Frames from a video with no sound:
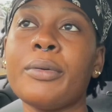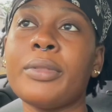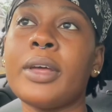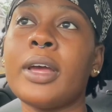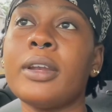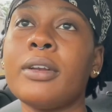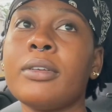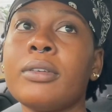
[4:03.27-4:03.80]

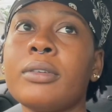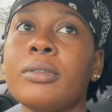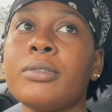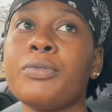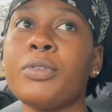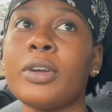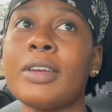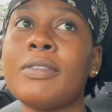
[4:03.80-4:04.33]
that
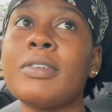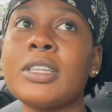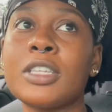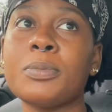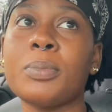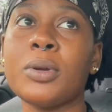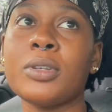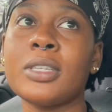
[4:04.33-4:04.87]
forgiving this
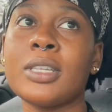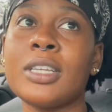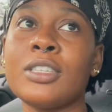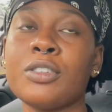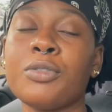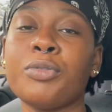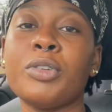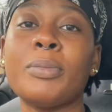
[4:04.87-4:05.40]
person is
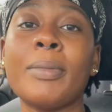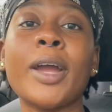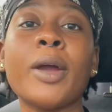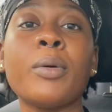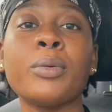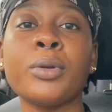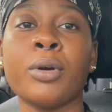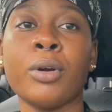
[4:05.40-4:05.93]
to free my
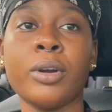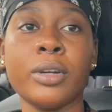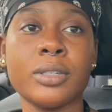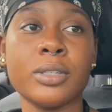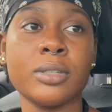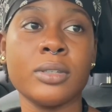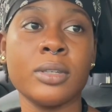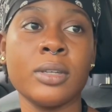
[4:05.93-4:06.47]
own
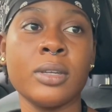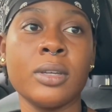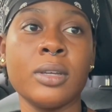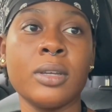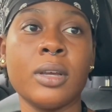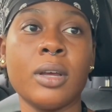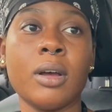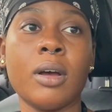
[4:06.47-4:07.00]
heart.
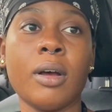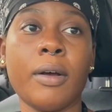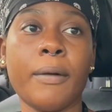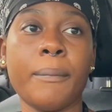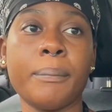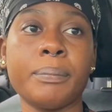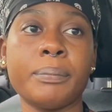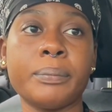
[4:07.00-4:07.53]

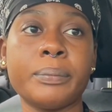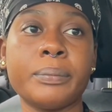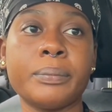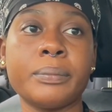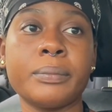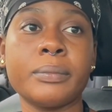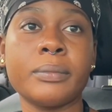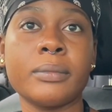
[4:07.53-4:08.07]
Um,
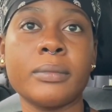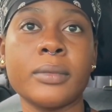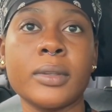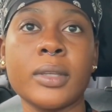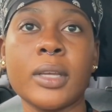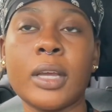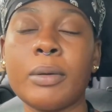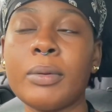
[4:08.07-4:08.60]

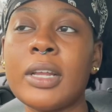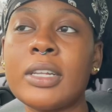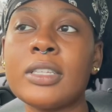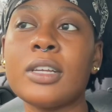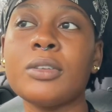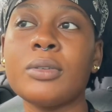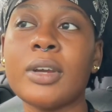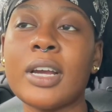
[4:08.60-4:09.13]
and when i
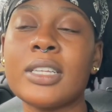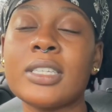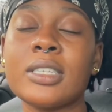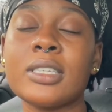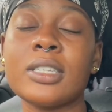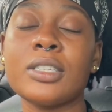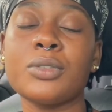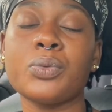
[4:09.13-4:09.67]
tell you guys
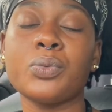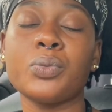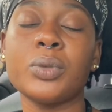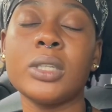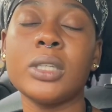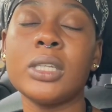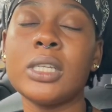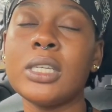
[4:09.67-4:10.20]
this
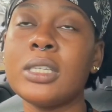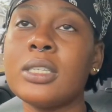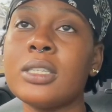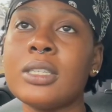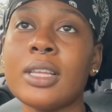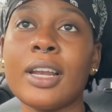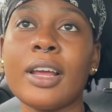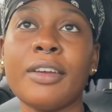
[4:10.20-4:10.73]
release
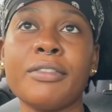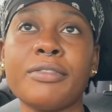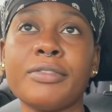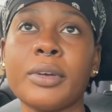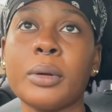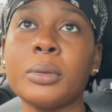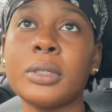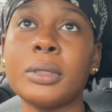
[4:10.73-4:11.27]
that i
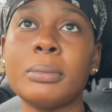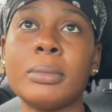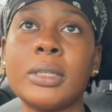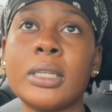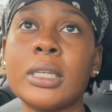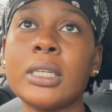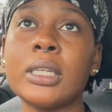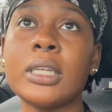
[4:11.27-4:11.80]
felt
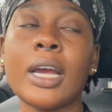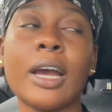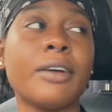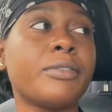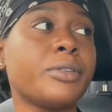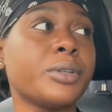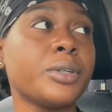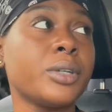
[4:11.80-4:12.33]
immediately
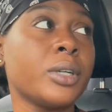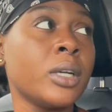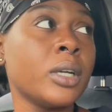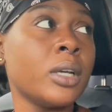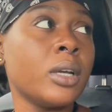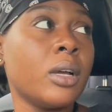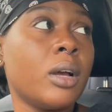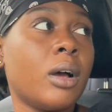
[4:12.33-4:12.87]
after
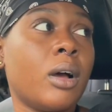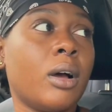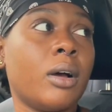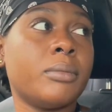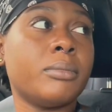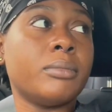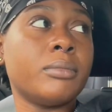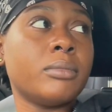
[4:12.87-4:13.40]

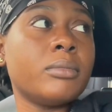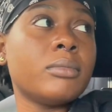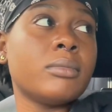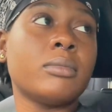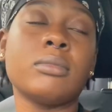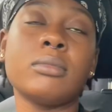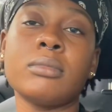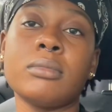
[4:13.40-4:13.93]
um,
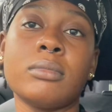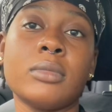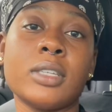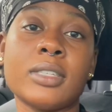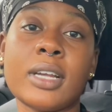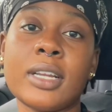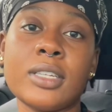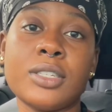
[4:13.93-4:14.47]

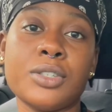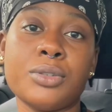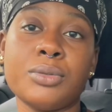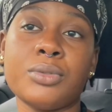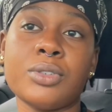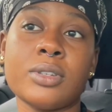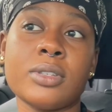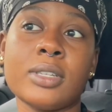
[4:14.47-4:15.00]
deciding to
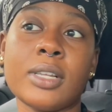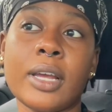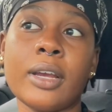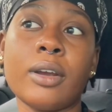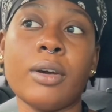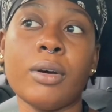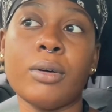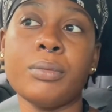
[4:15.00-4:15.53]
just let
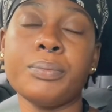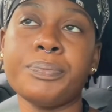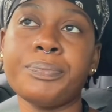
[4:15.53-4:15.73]
go